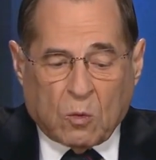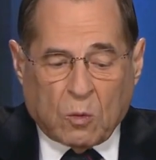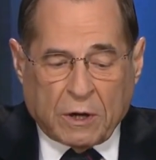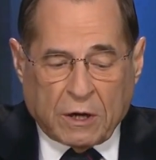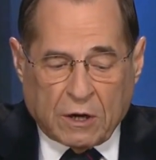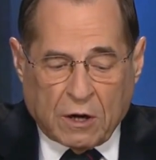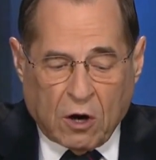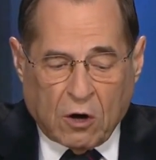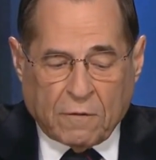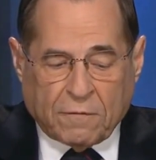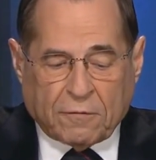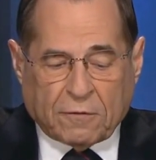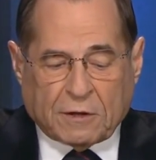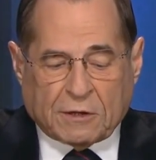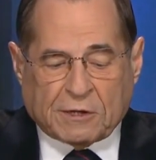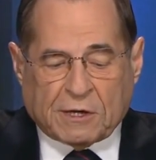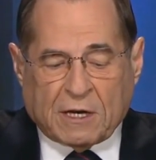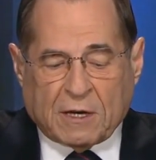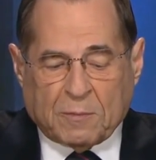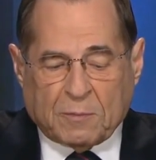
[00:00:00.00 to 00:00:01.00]
We know, for
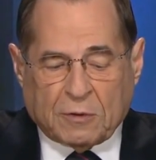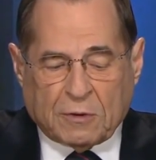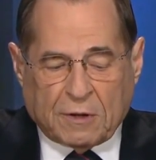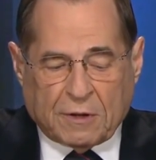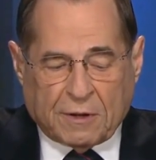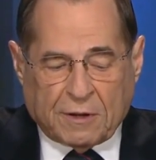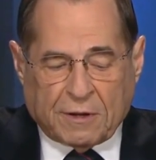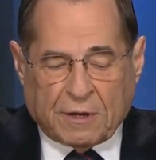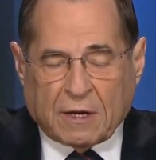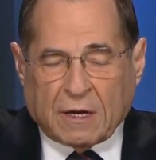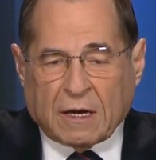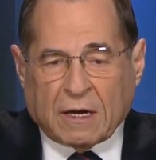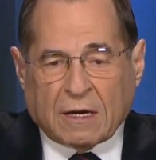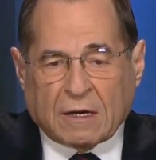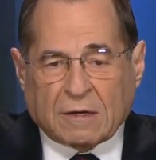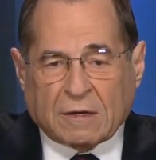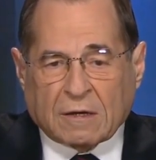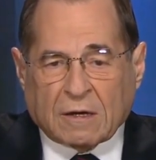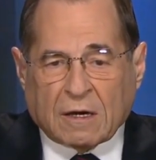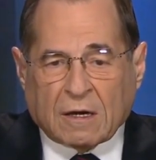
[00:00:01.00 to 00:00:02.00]
example,
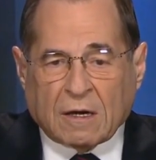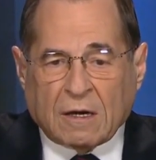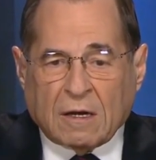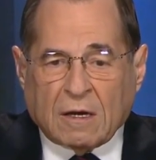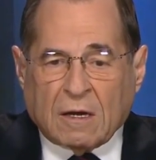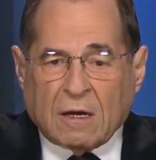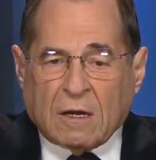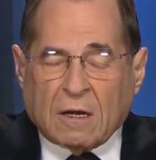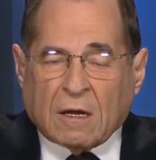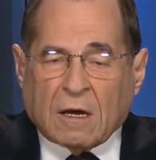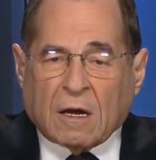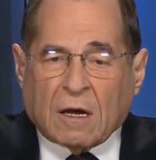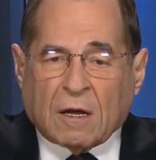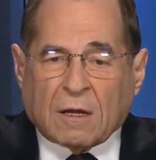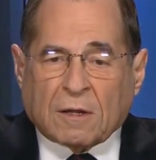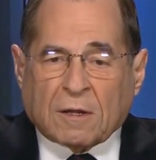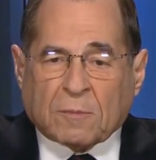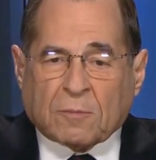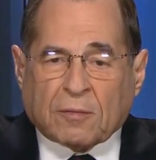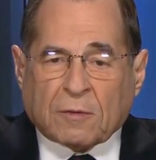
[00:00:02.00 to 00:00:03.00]
that
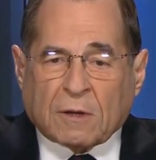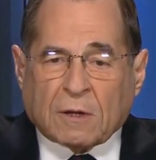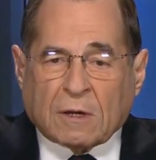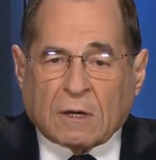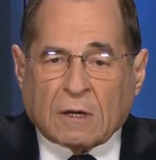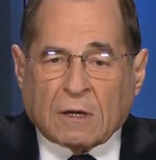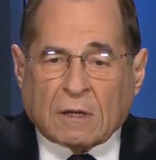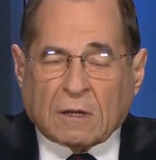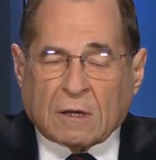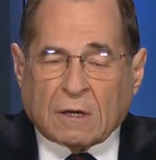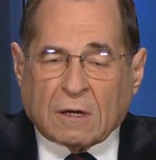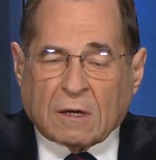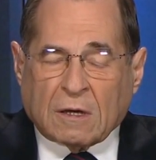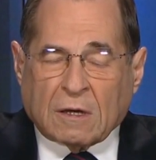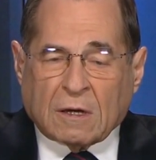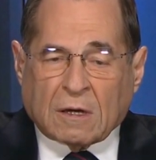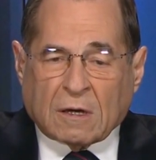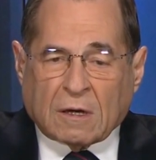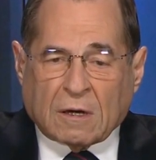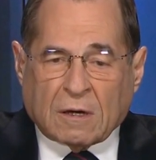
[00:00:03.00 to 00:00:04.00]

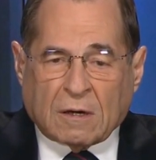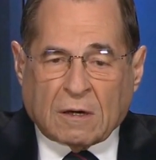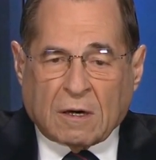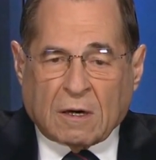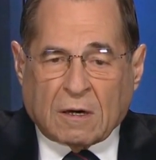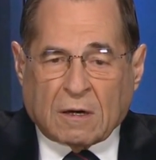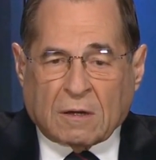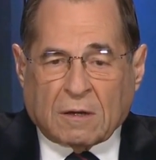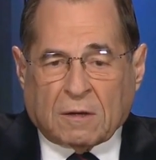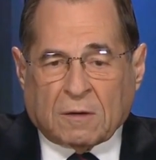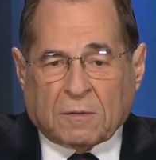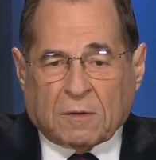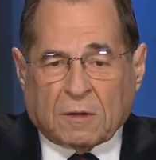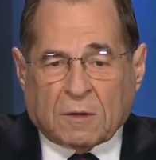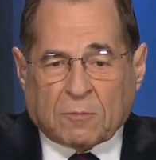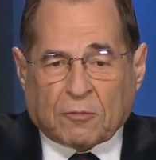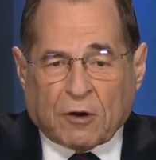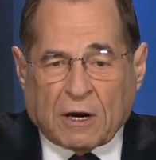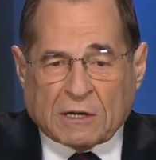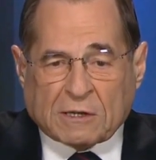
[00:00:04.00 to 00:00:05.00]

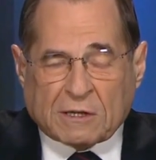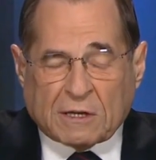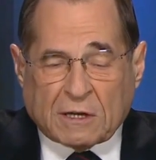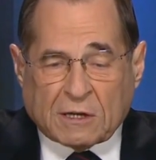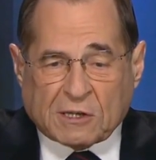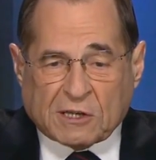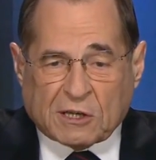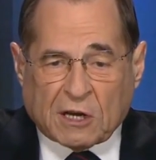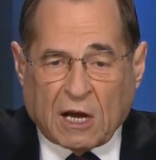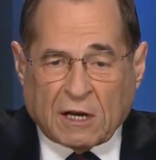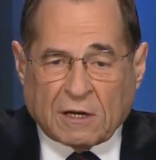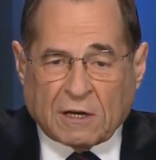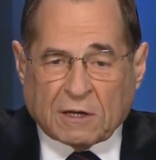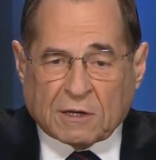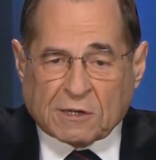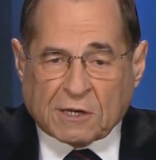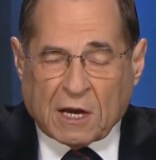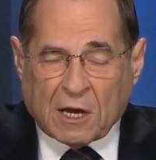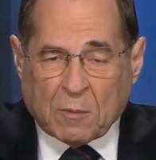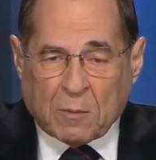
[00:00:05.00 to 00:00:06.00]
the president's son and
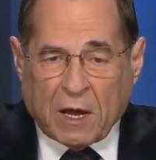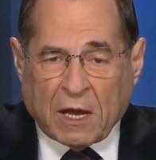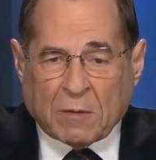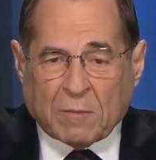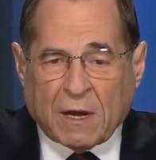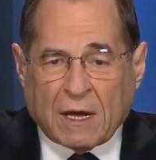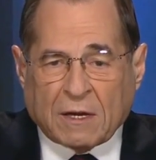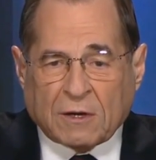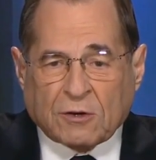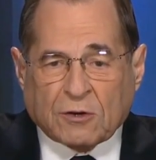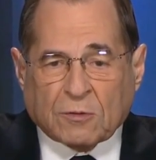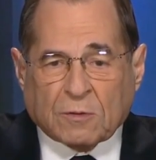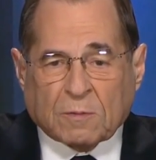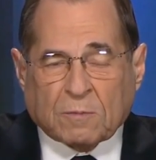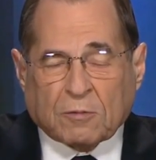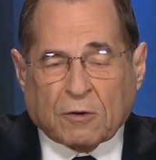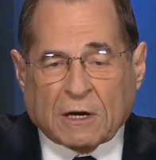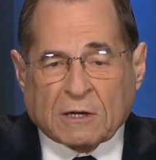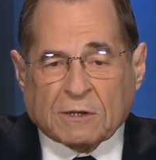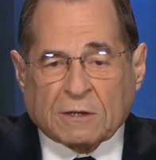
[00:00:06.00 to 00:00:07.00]
his campaign manager
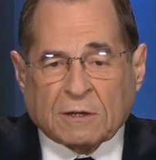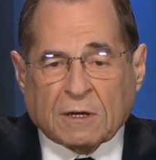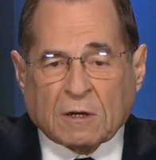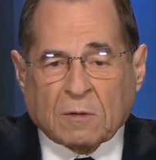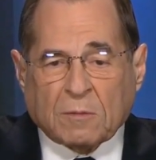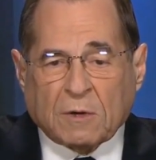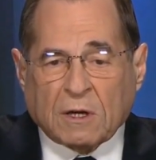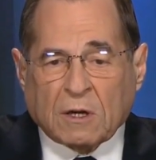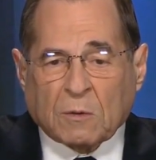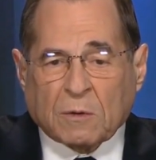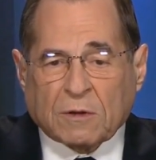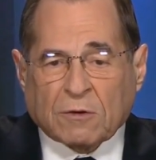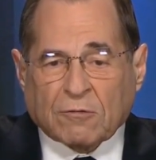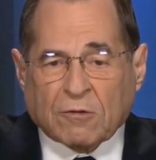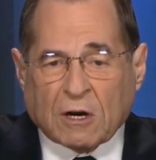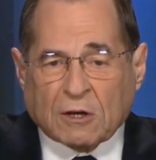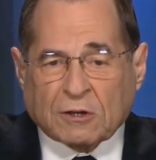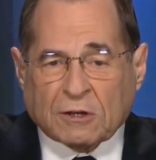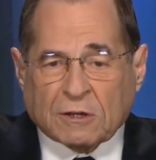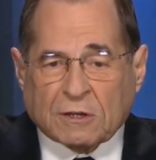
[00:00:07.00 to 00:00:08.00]
were present in a meeting with the
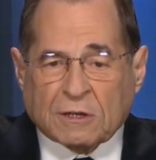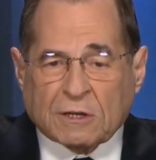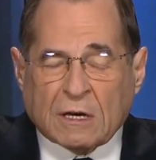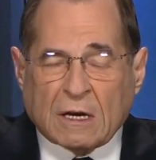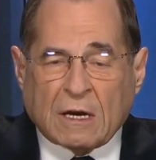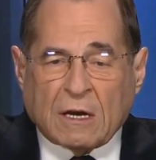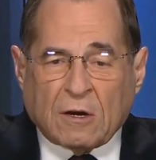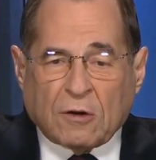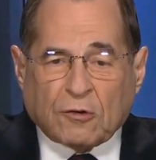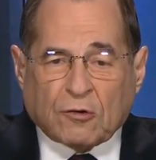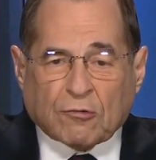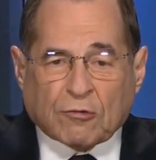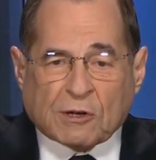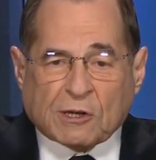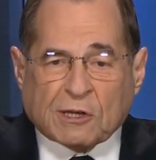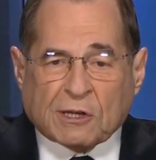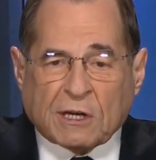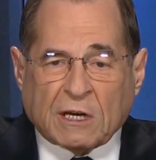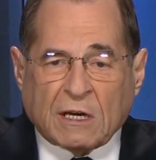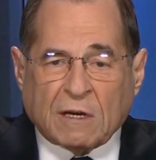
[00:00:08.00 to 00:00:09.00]
Russians to
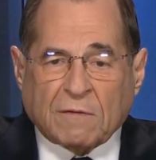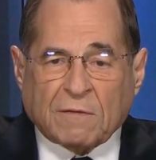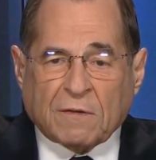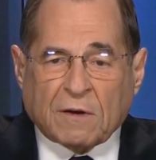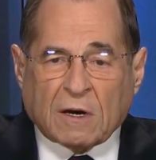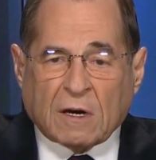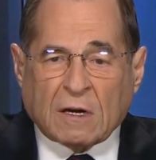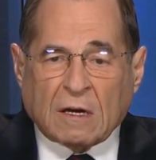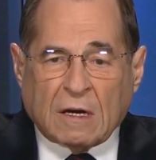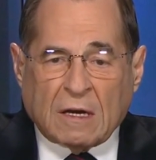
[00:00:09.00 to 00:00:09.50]
receive